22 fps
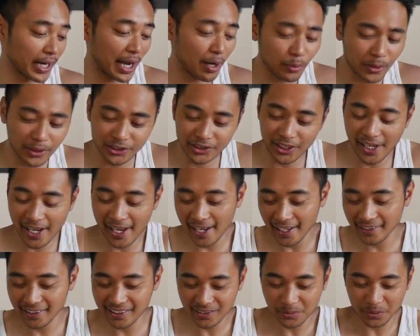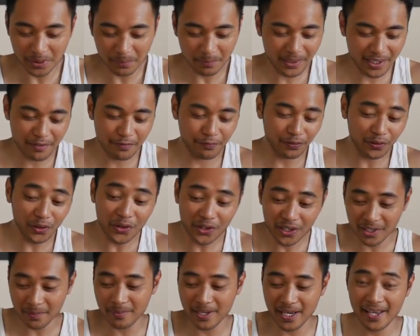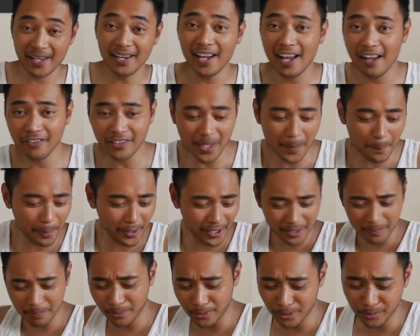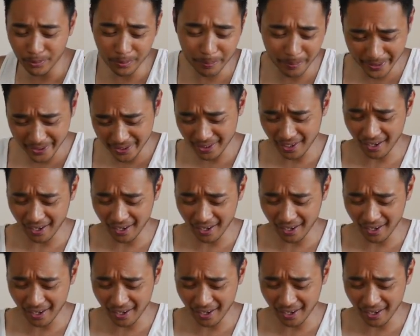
I wish I had this with me in Florida, man. Having a penny board would be